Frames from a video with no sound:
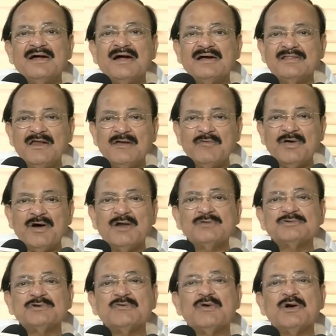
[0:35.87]
And then we
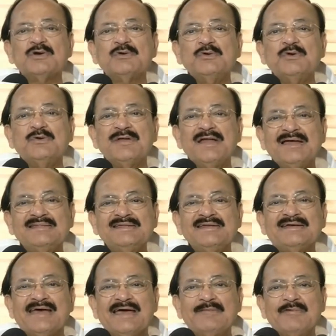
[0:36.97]
also want to utilize the
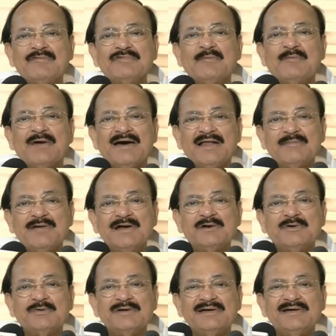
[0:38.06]
time of the parliament
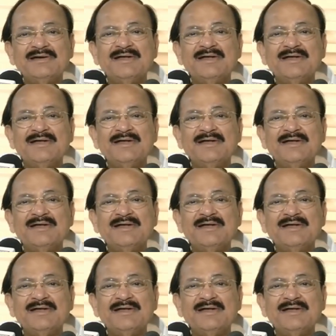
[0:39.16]
to